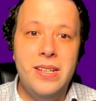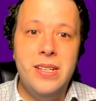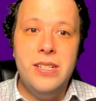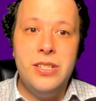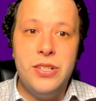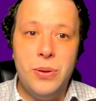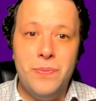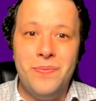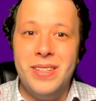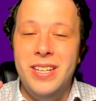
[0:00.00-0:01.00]
So
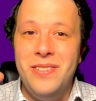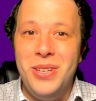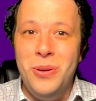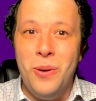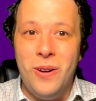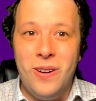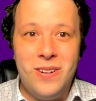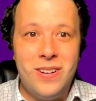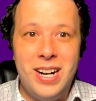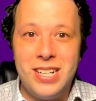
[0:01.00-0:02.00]
if you
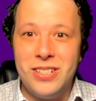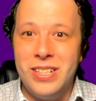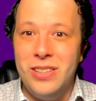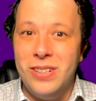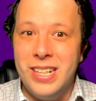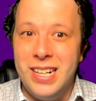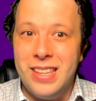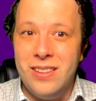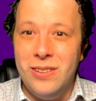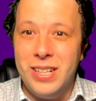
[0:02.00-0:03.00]
are actually looking at
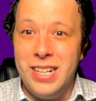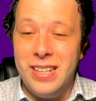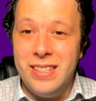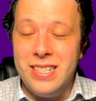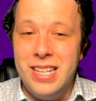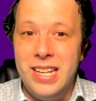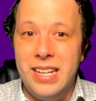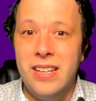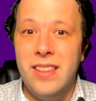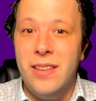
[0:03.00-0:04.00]
looking at this
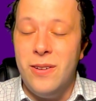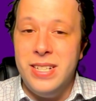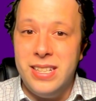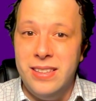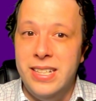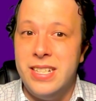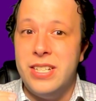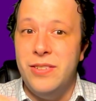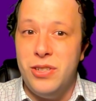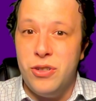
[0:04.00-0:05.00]
thing, there is a list
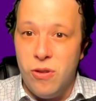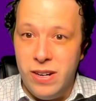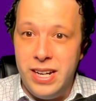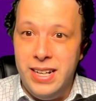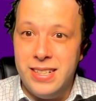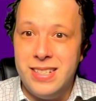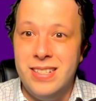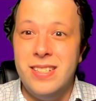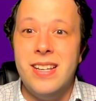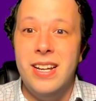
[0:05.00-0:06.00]
of strong
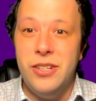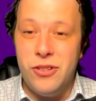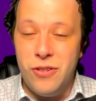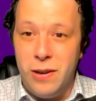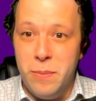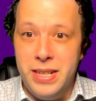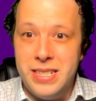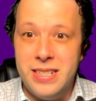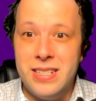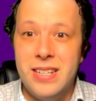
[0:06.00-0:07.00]
acids and strong
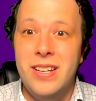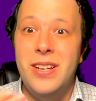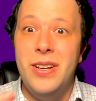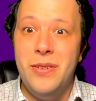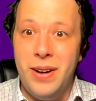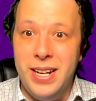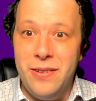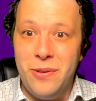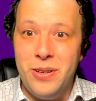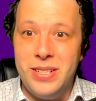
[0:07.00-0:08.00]
bases. Find it
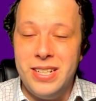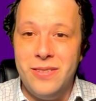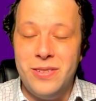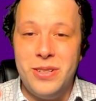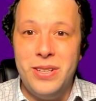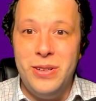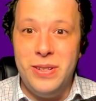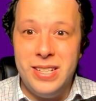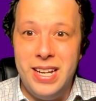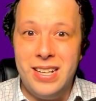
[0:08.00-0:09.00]
for yourself so that you can
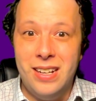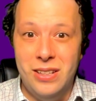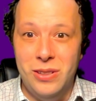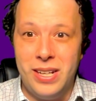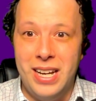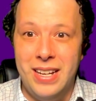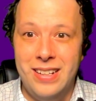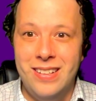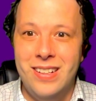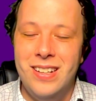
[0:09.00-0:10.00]
take a look at it.
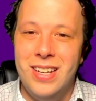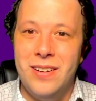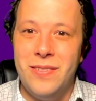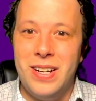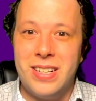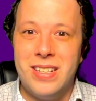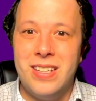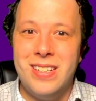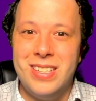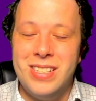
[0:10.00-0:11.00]
In fact,
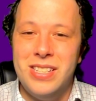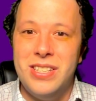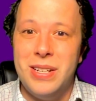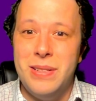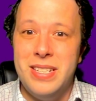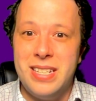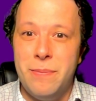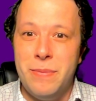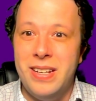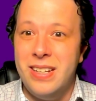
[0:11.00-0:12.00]
it's,
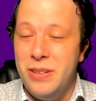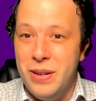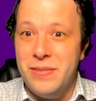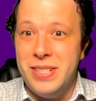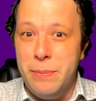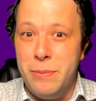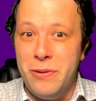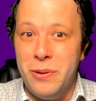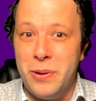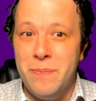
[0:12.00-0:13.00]
something that you have seen before.